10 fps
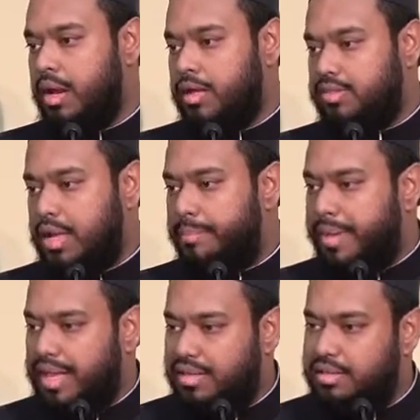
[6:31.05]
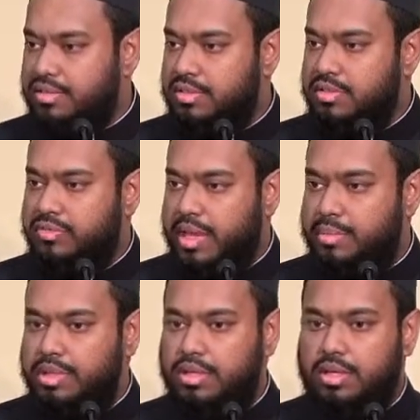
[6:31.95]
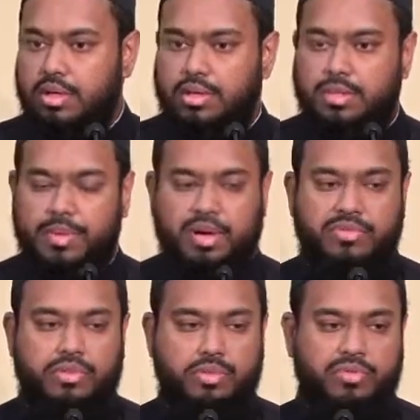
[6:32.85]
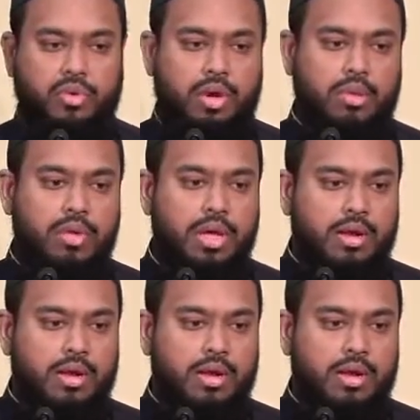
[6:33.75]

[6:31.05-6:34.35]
his companions, his family, and all the prophets before him.